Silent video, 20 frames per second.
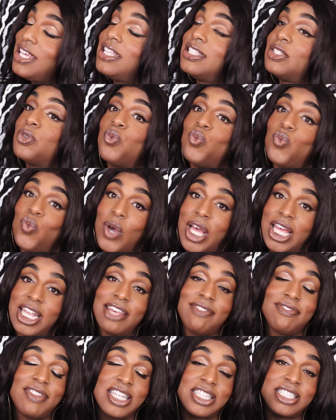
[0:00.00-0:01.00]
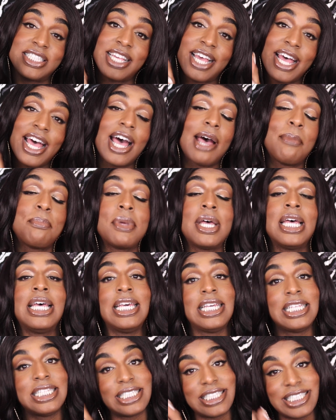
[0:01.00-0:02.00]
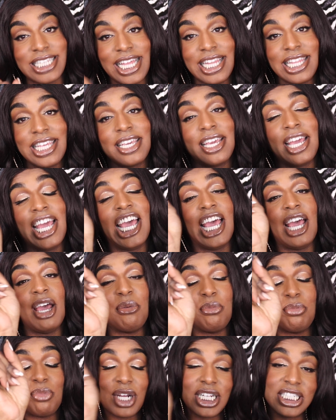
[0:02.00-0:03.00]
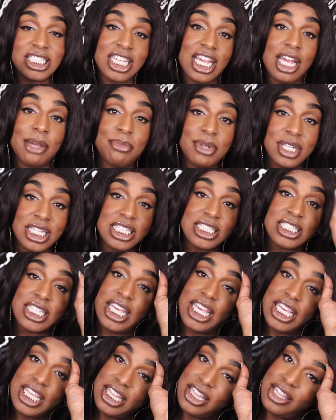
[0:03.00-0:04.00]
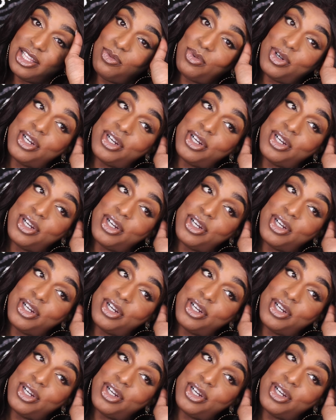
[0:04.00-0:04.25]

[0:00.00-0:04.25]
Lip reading: is one of the top selling brush companies in the